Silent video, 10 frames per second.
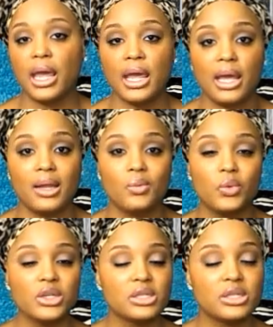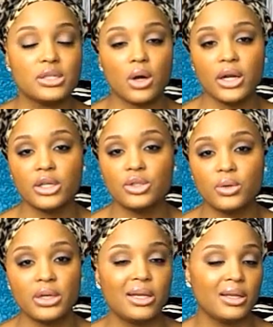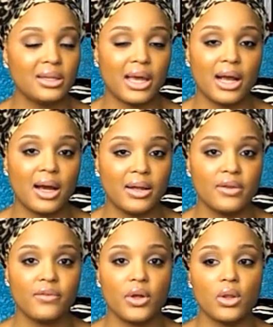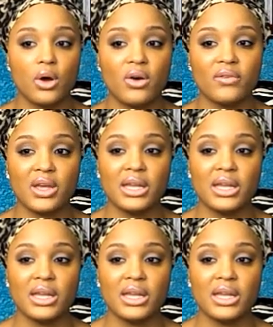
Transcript: and we started doing it that kind of fell off